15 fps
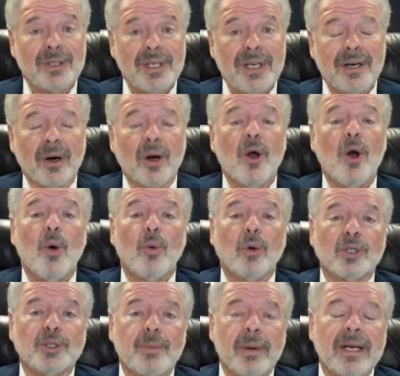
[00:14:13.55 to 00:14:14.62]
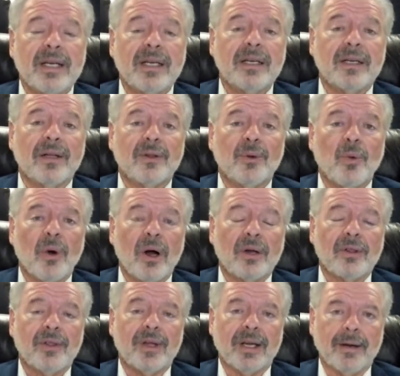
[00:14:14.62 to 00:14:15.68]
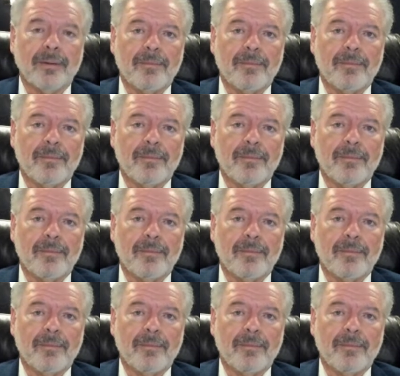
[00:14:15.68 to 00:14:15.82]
year. We're spending it on the wrong thing.